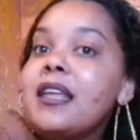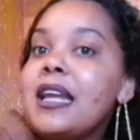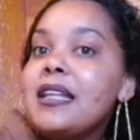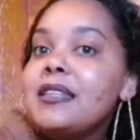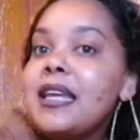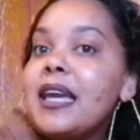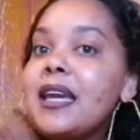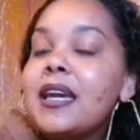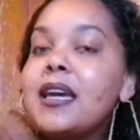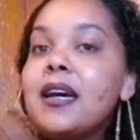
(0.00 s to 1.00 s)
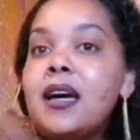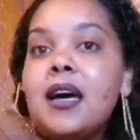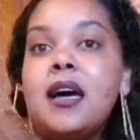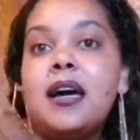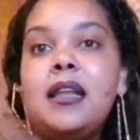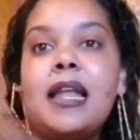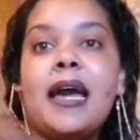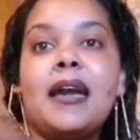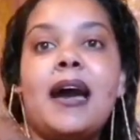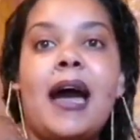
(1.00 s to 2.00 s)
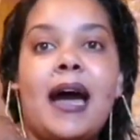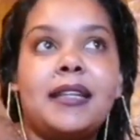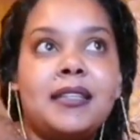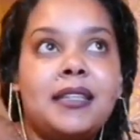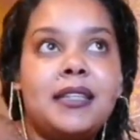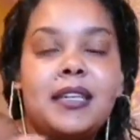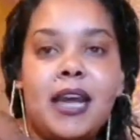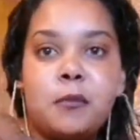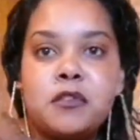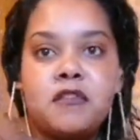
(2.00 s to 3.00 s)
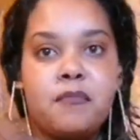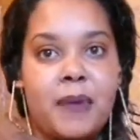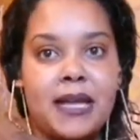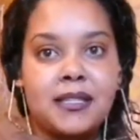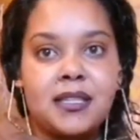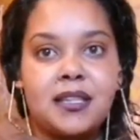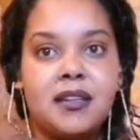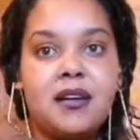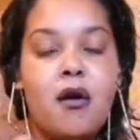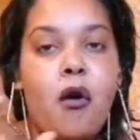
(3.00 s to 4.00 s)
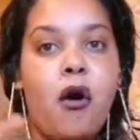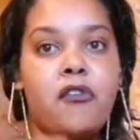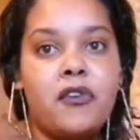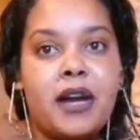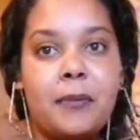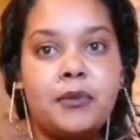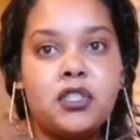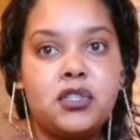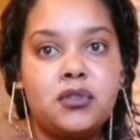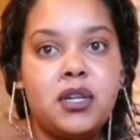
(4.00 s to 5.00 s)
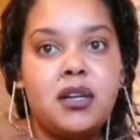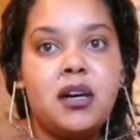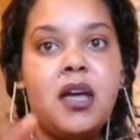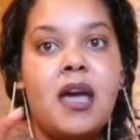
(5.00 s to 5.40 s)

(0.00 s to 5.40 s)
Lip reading: Then I take like 100 grams of butter, half a cup of sugar,